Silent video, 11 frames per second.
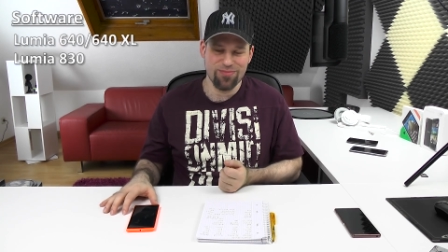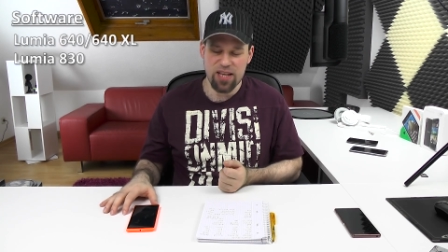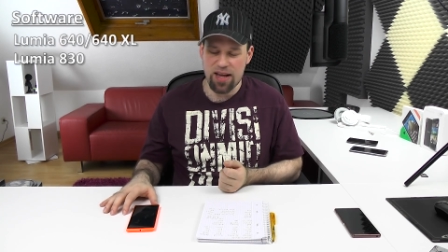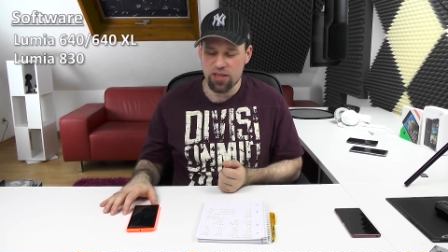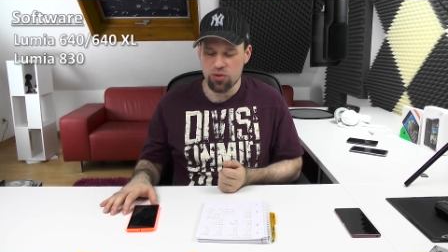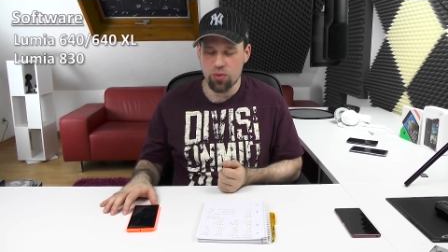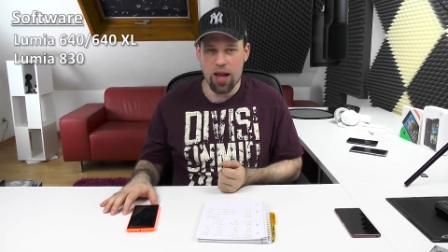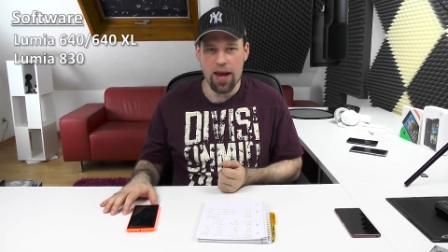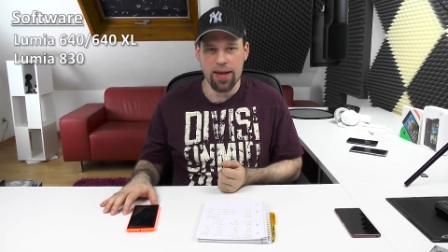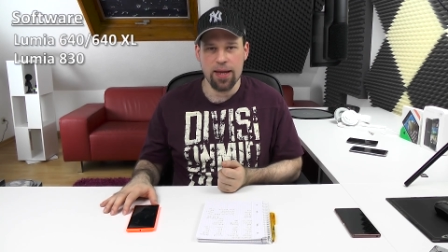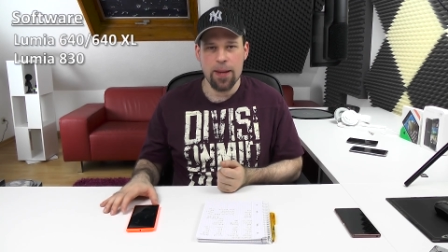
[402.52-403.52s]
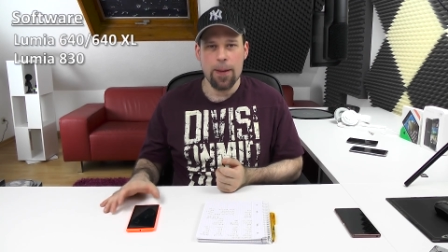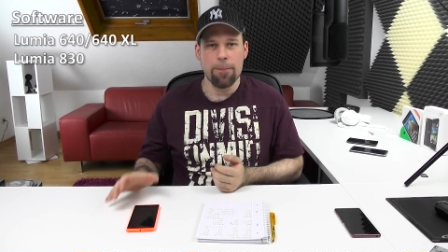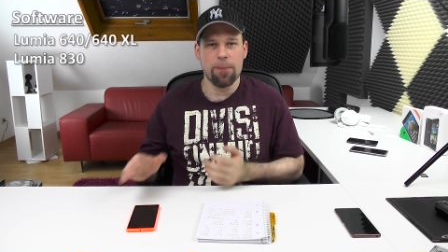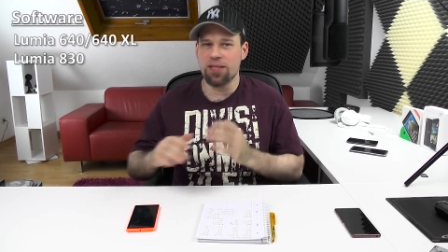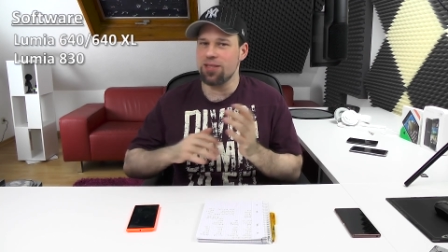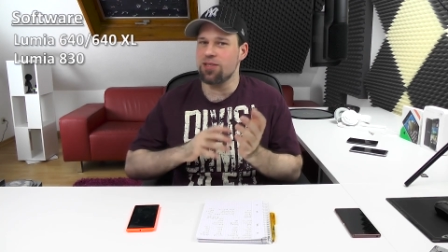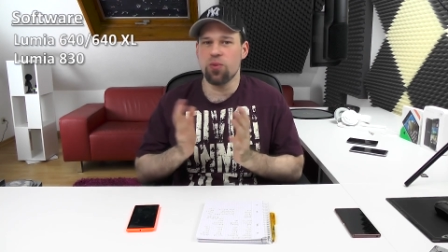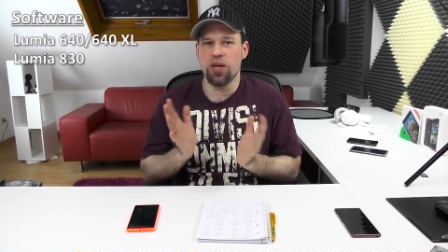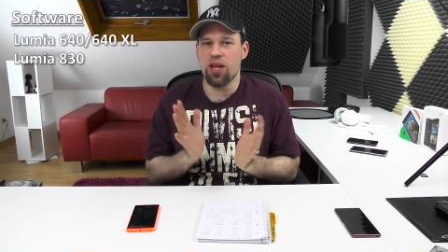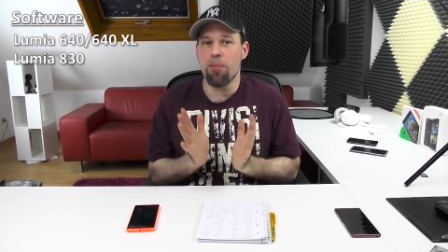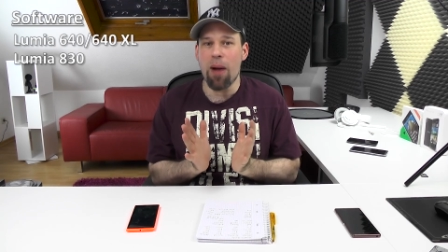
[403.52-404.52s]
tended to like, but it's
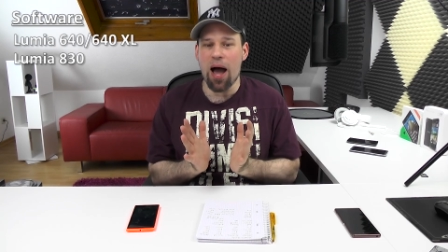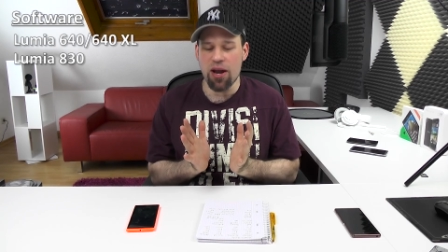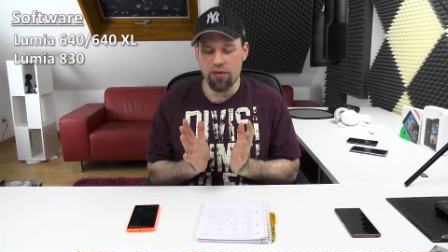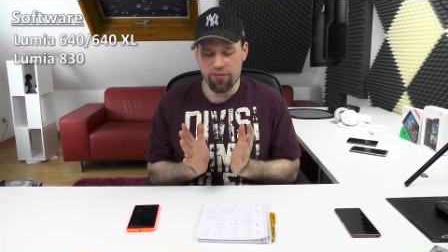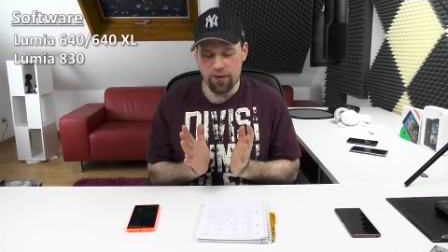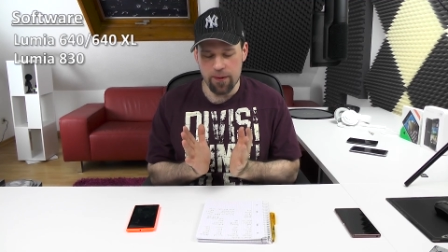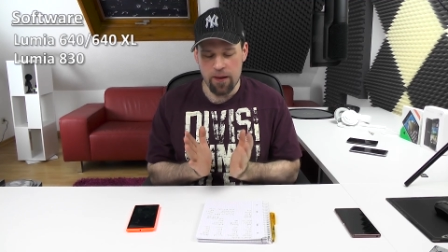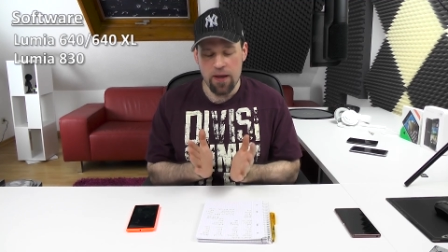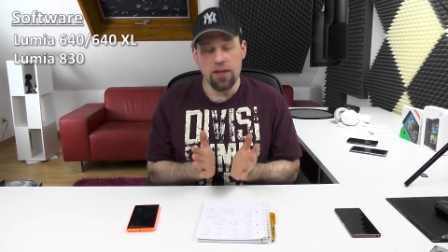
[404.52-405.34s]
really a minor thing.